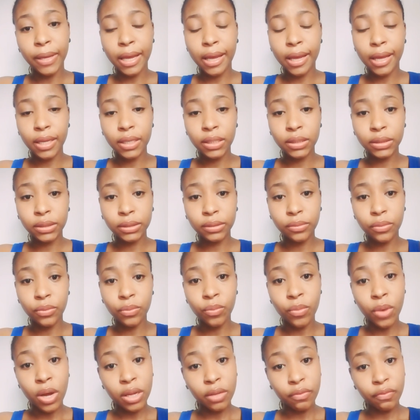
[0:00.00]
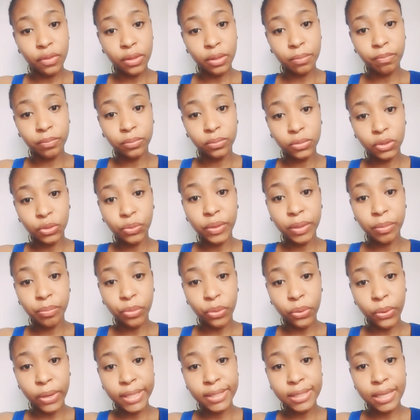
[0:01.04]
and one of the twin
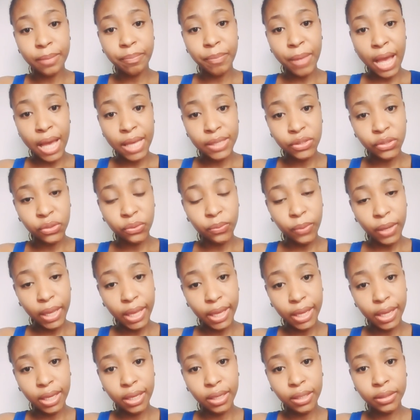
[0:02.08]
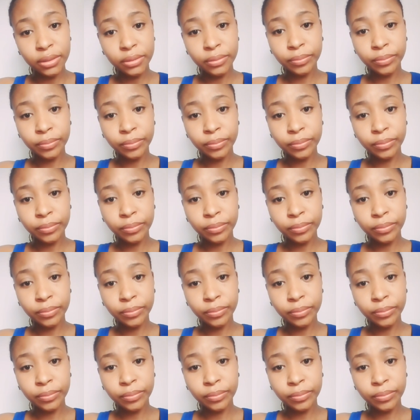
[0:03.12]
boys had passed away.